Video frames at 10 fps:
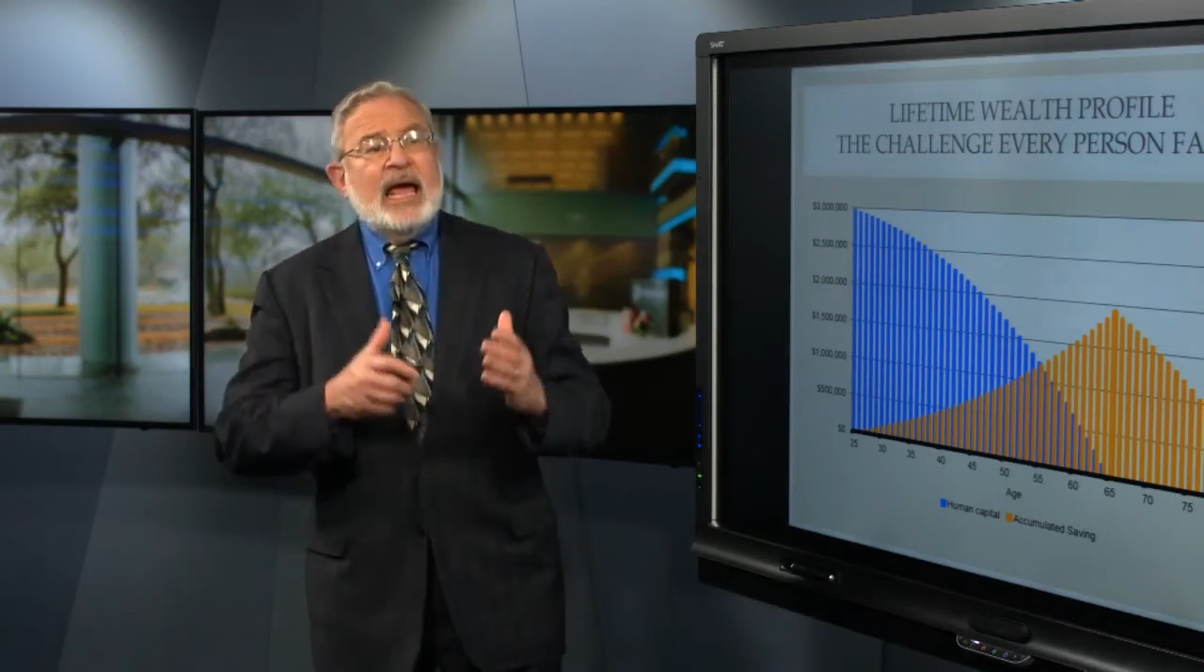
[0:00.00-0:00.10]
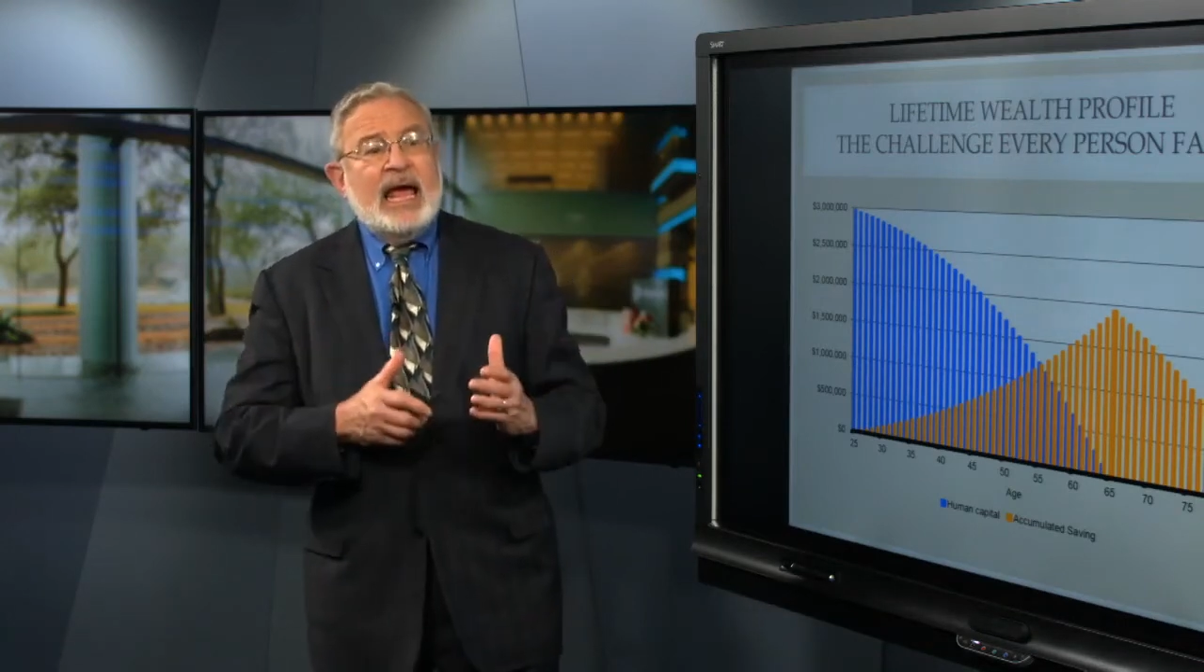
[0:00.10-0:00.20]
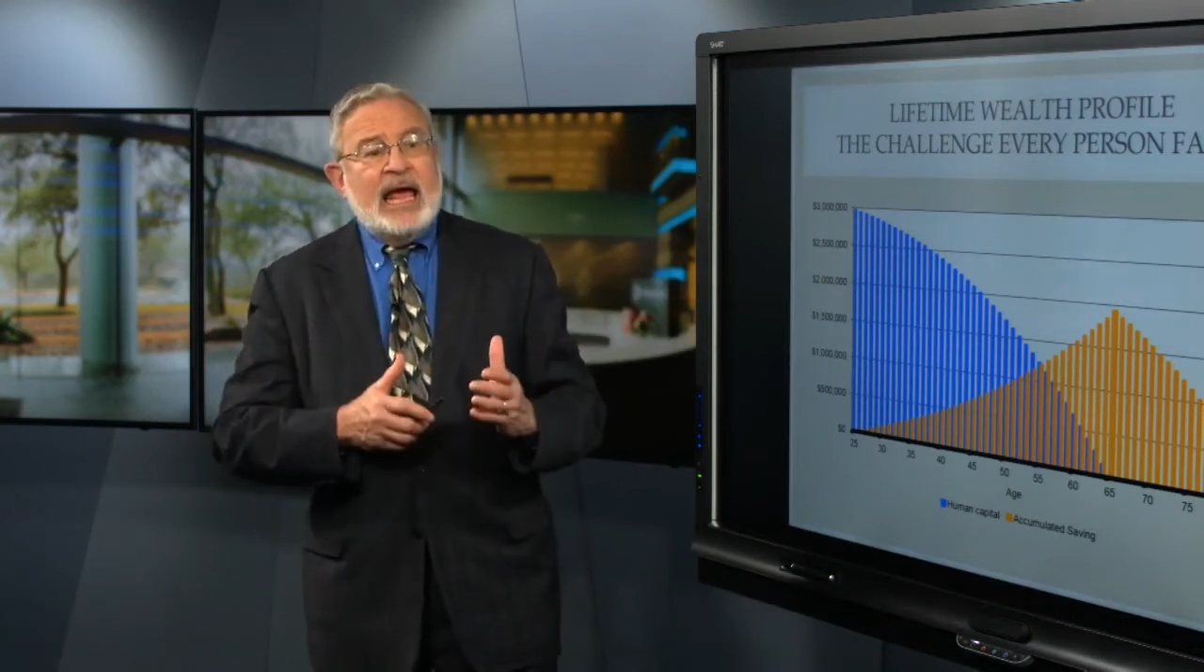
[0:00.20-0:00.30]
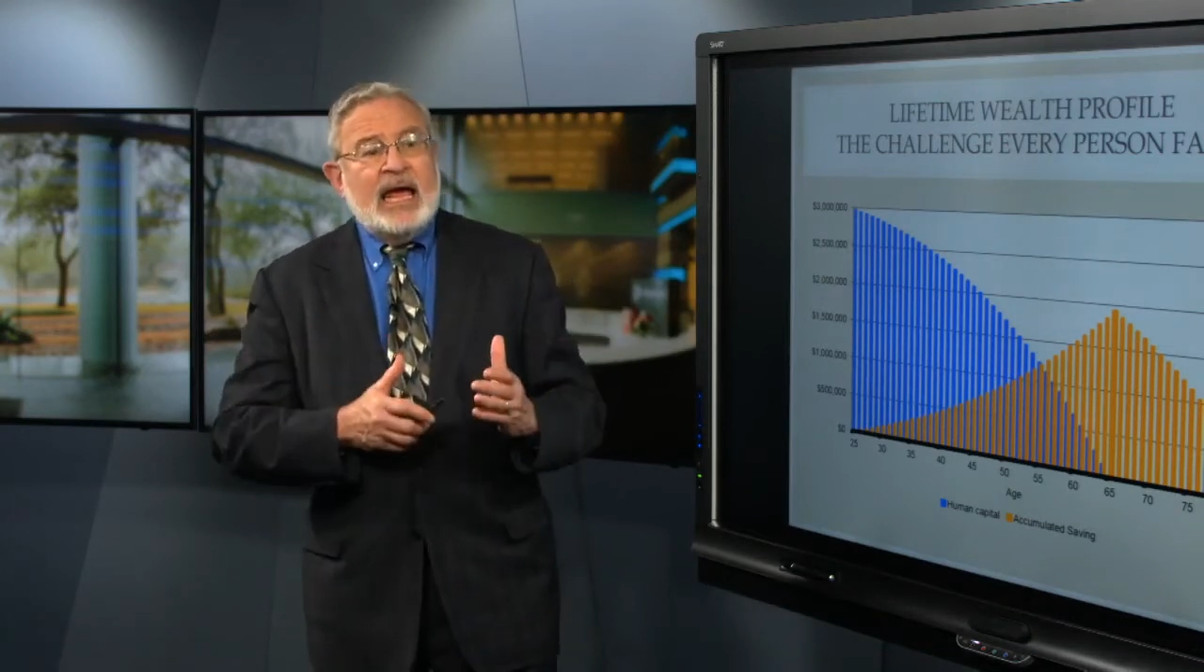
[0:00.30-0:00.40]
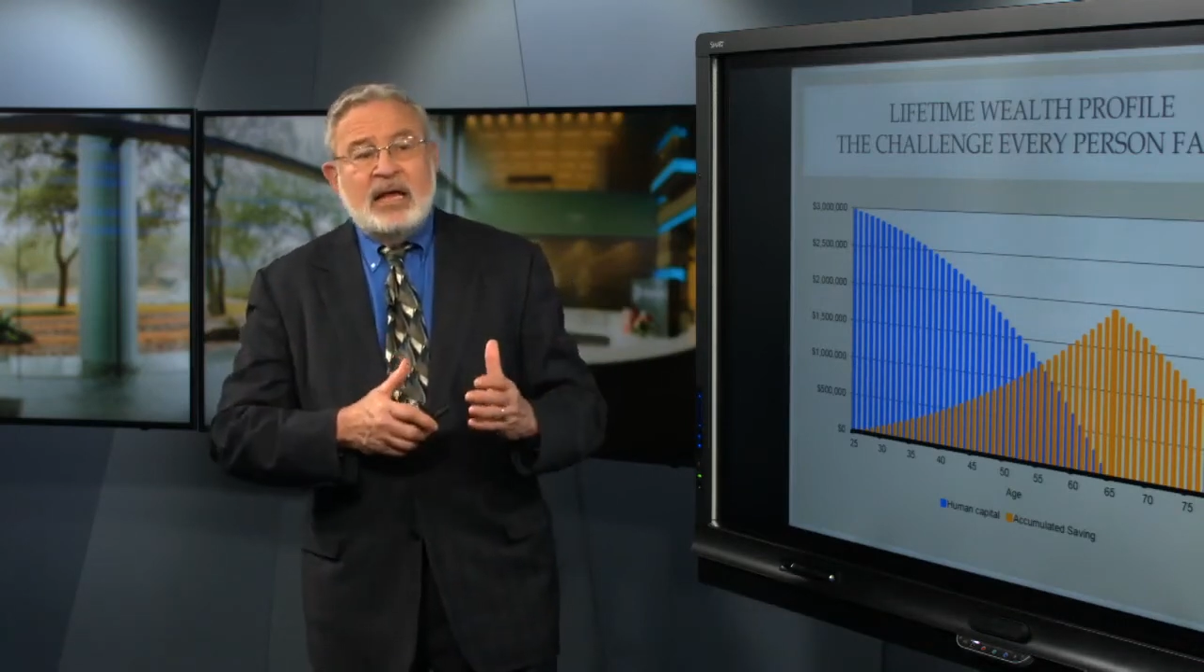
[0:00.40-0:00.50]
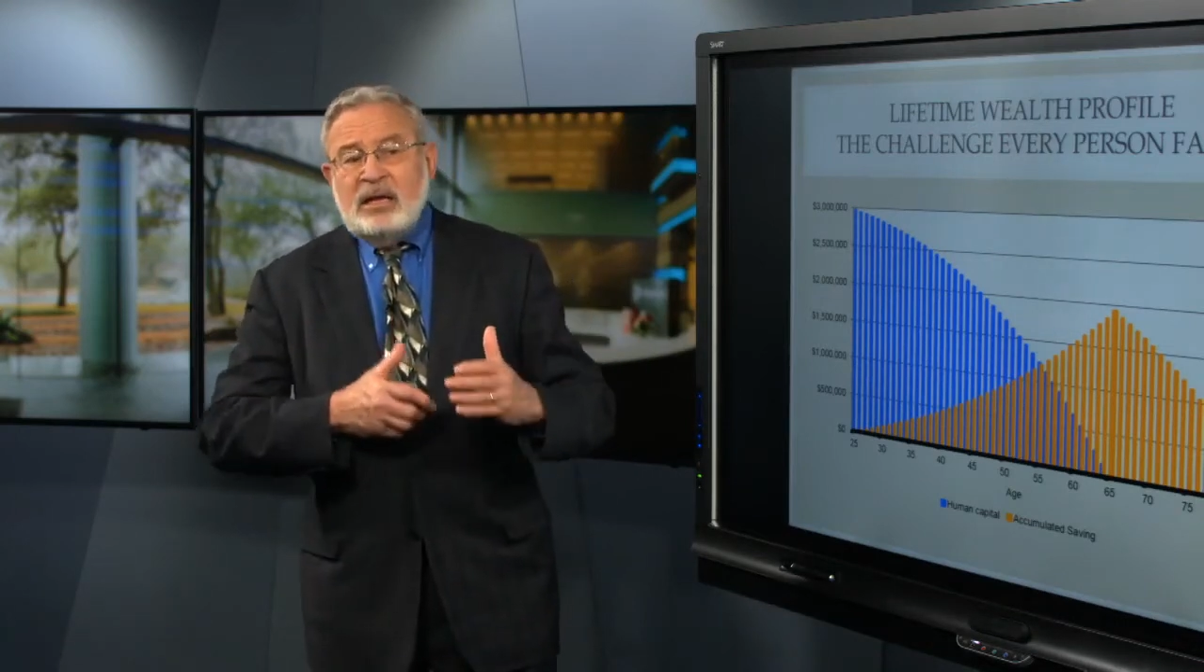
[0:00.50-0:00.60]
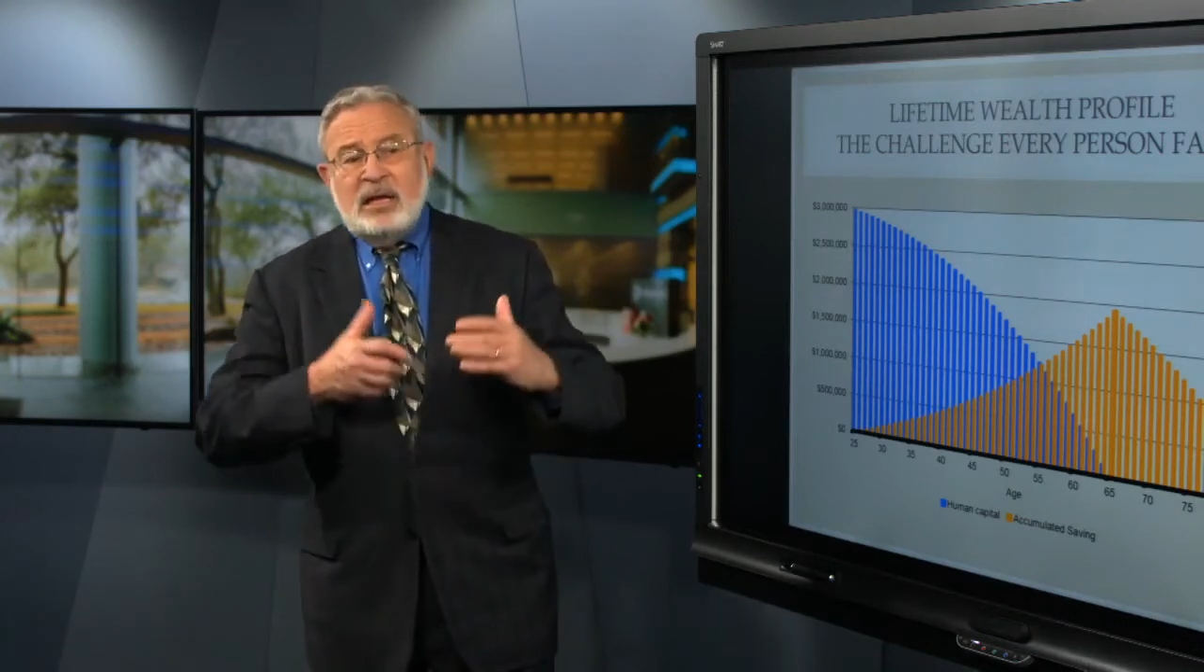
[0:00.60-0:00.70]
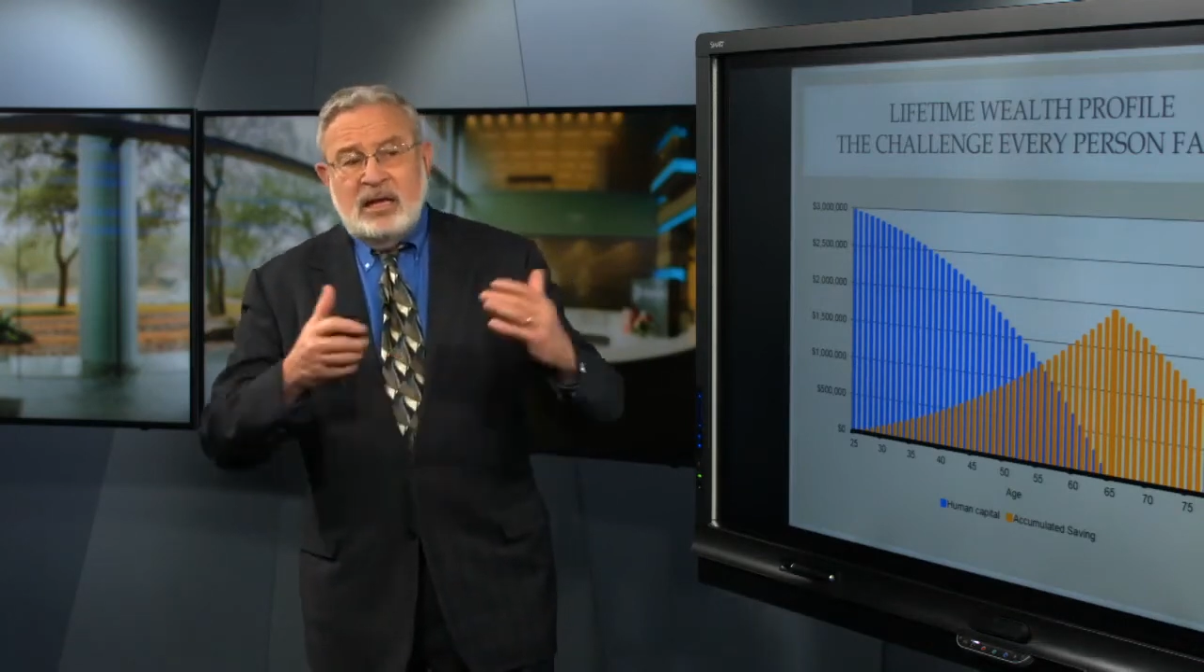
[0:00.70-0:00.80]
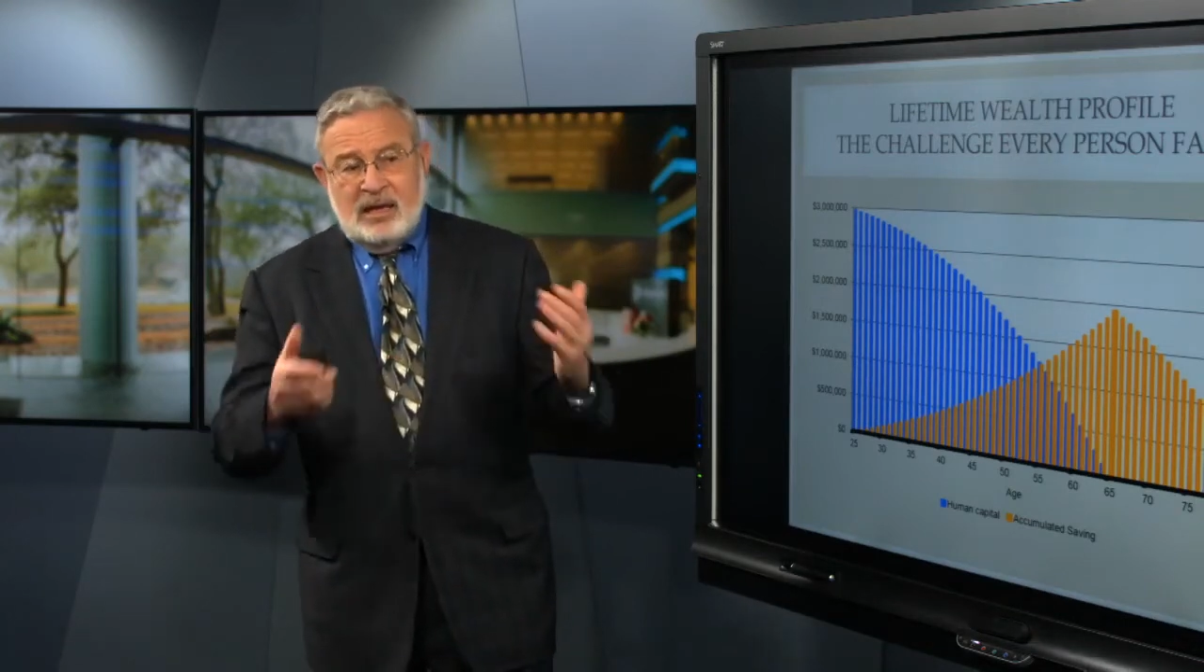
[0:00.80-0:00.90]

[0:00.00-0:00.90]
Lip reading: And